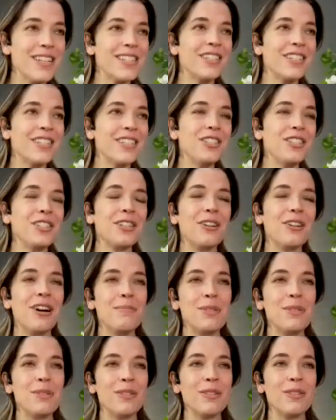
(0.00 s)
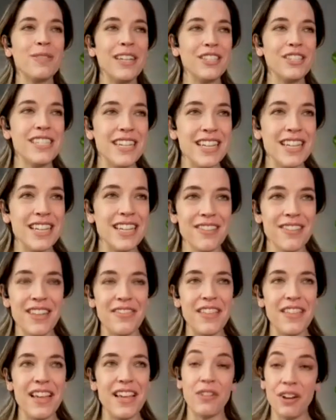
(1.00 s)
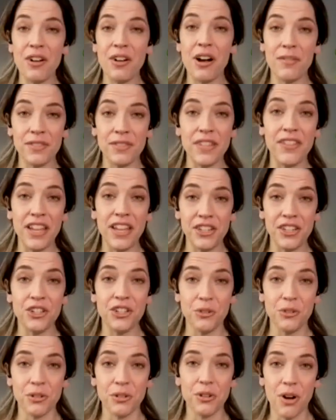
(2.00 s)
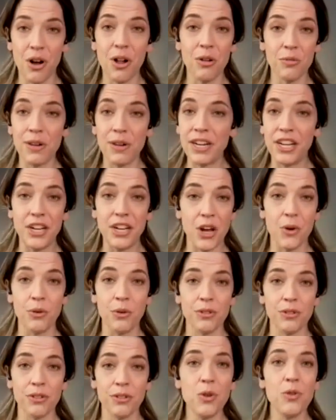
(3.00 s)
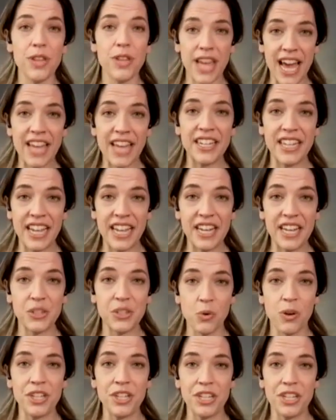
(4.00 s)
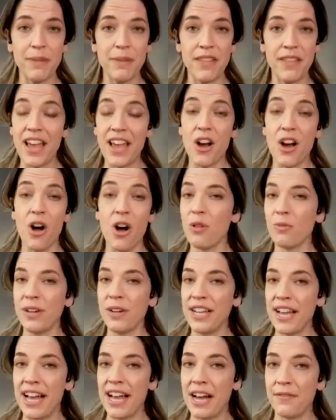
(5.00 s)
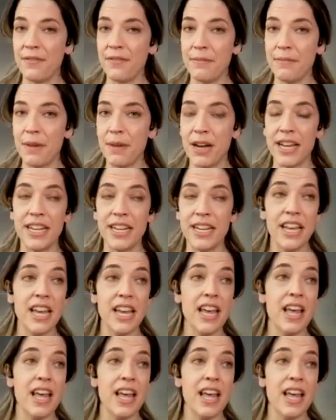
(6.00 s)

that's such a good observation, Danielle, that very often they do already know who the candidate is going to be. They already have it in mind.